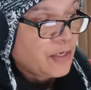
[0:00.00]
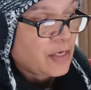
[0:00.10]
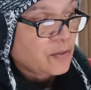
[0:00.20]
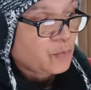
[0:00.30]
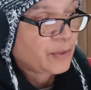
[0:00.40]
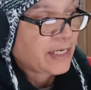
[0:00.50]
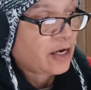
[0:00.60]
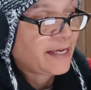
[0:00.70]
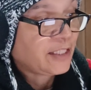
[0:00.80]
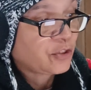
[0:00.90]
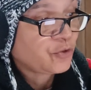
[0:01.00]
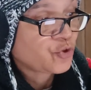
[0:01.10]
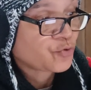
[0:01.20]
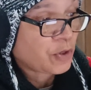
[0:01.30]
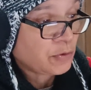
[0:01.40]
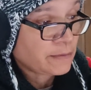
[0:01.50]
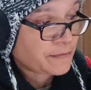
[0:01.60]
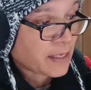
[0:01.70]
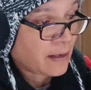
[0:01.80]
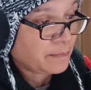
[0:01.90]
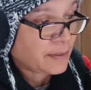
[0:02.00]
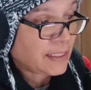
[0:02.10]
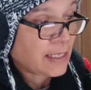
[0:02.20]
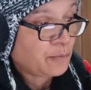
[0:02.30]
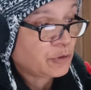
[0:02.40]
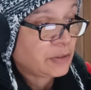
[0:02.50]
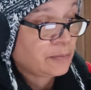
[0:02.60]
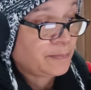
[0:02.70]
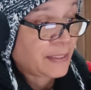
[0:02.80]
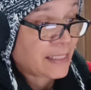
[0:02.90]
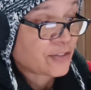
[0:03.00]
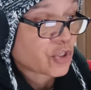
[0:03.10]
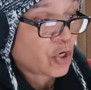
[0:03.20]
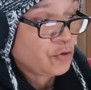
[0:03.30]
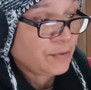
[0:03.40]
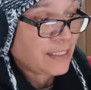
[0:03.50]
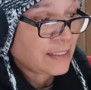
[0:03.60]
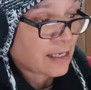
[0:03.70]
that we are in control of the company and will be its only